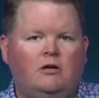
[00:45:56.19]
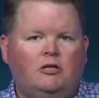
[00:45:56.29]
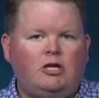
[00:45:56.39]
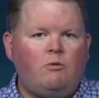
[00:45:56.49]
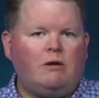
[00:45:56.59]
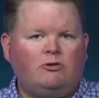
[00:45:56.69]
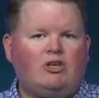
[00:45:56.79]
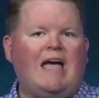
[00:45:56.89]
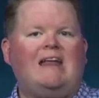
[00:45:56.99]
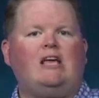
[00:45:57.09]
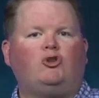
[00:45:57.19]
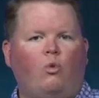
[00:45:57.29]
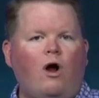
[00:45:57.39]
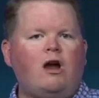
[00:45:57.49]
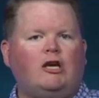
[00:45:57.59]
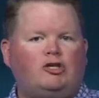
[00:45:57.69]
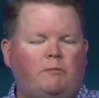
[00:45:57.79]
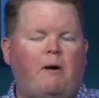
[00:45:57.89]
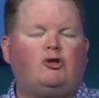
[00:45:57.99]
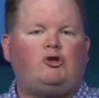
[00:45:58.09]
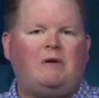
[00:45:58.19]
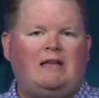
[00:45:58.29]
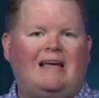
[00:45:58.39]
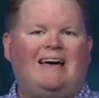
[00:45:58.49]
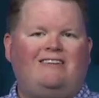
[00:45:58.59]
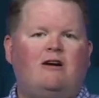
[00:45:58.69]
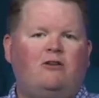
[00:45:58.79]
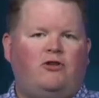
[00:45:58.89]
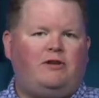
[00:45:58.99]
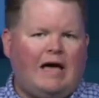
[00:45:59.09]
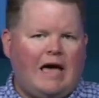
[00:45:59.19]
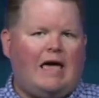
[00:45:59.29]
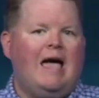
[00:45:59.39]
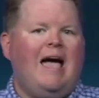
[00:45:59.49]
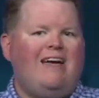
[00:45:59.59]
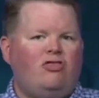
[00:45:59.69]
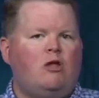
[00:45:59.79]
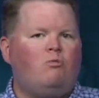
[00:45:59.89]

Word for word: See, what I'm saying is, work is supposed to be done during the day, and then